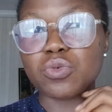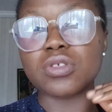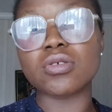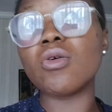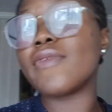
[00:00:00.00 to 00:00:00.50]

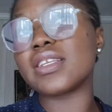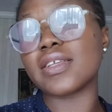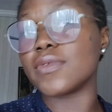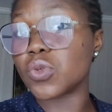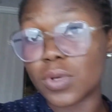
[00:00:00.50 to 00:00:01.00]
with over
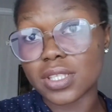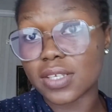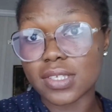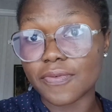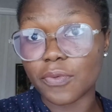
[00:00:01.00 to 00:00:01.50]

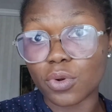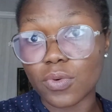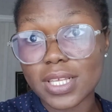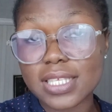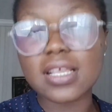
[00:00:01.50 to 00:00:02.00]
71,000
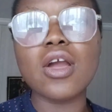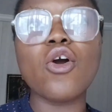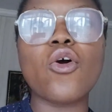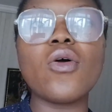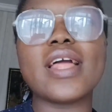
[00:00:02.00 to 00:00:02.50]
followers.
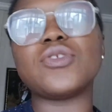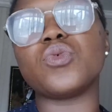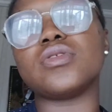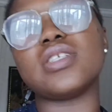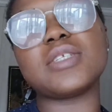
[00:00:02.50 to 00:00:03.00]
All I do
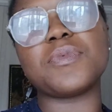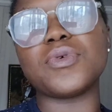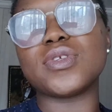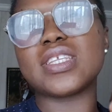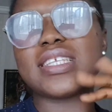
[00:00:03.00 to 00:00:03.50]
on this
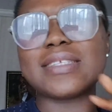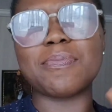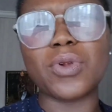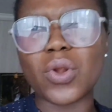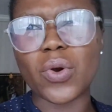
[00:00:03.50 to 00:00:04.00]
post is
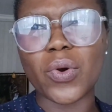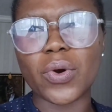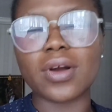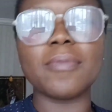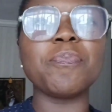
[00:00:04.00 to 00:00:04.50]

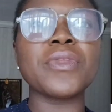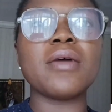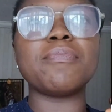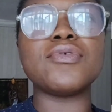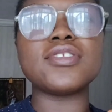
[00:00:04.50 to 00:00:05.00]
blog,
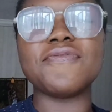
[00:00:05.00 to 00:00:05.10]
post